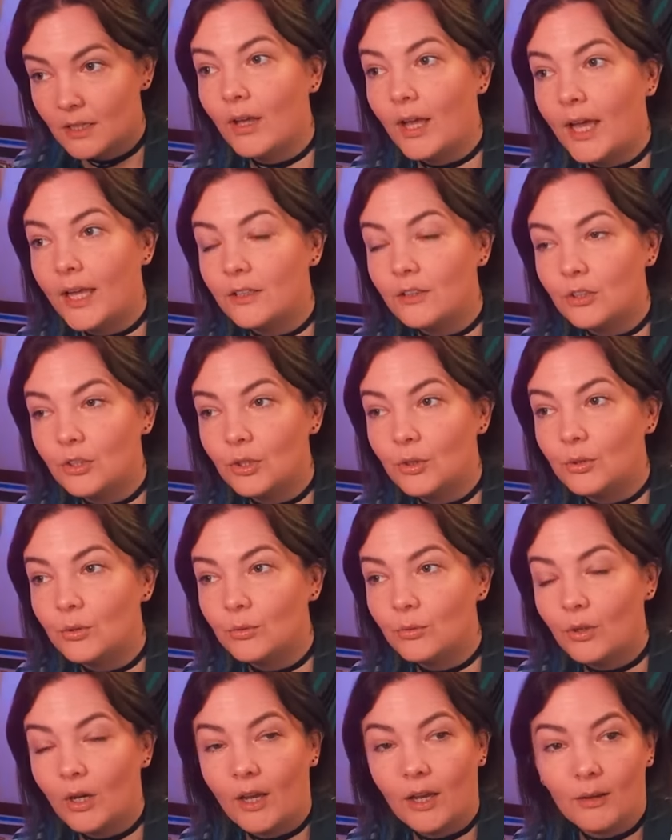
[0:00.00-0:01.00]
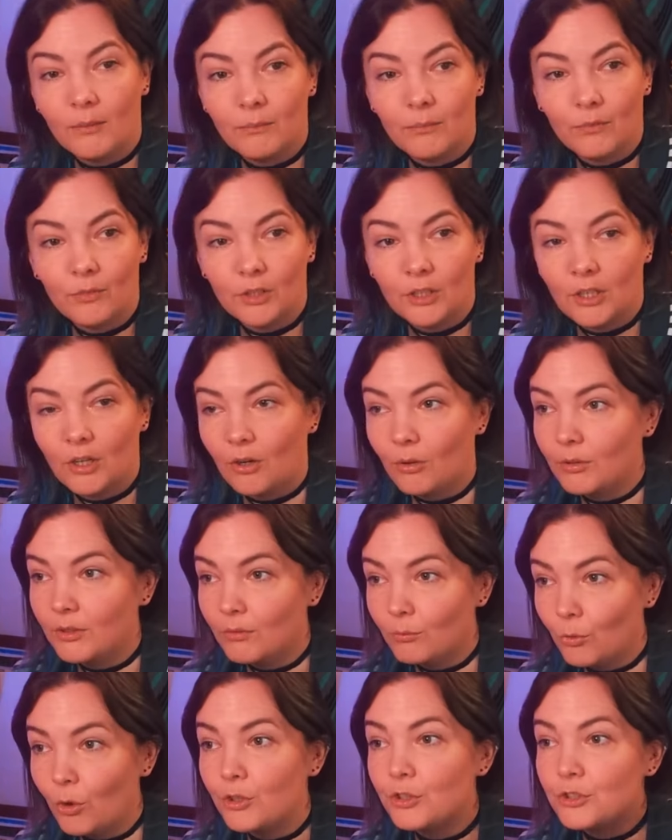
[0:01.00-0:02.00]
and you
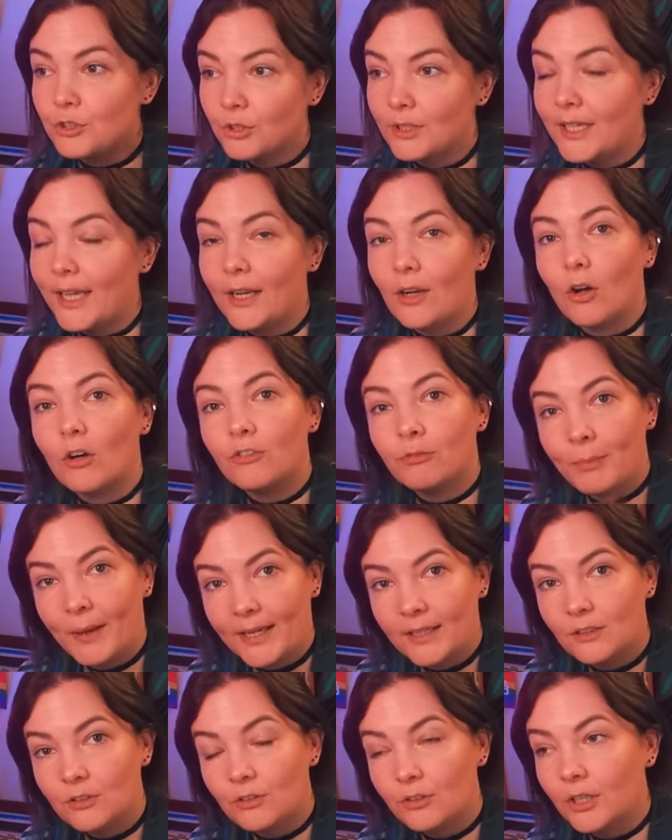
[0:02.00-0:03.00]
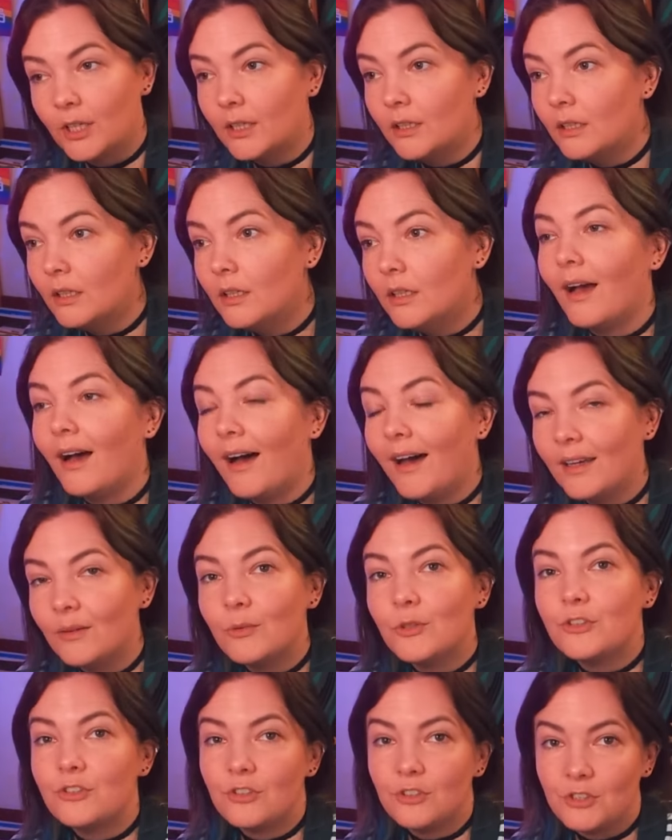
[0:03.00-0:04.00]
want to get off Patreon, I
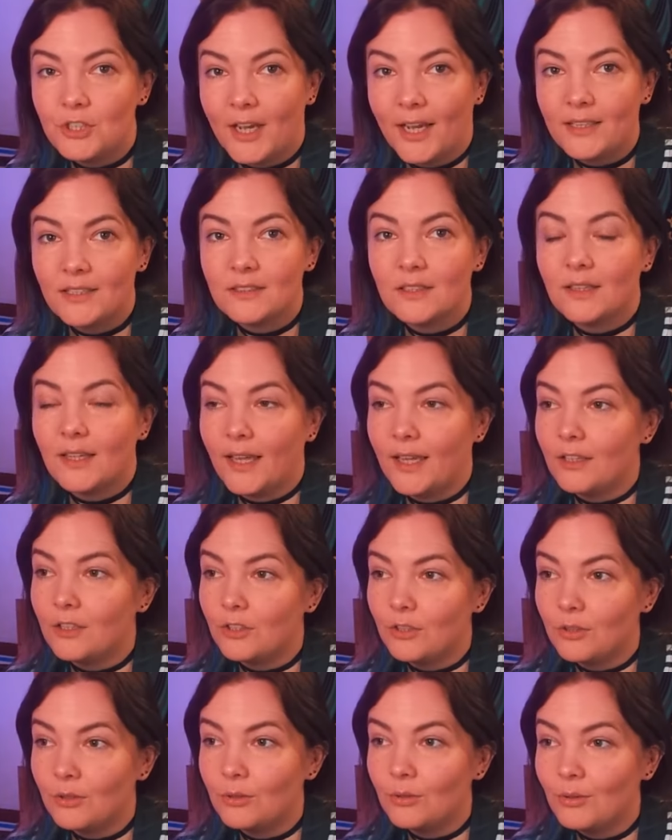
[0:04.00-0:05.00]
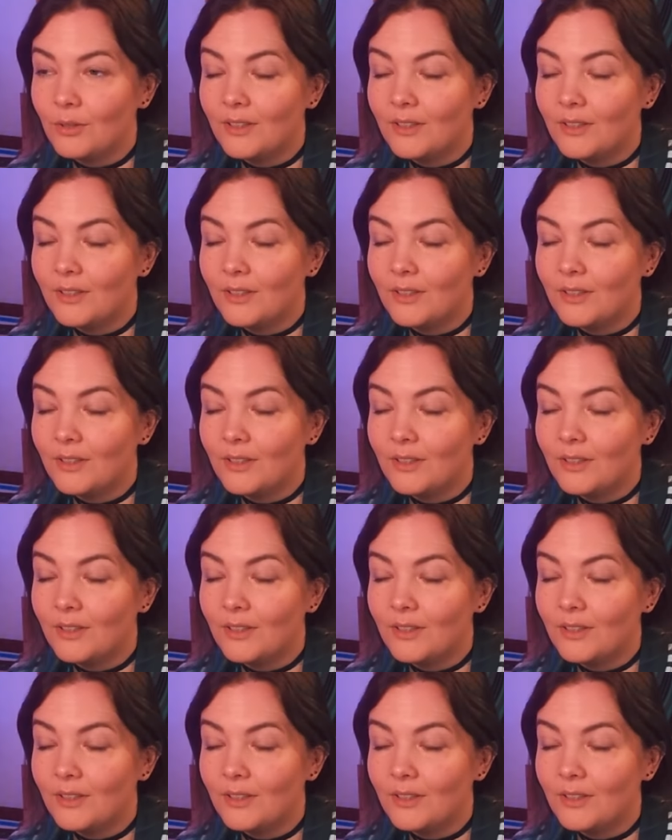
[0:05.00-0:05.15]
would suggest that you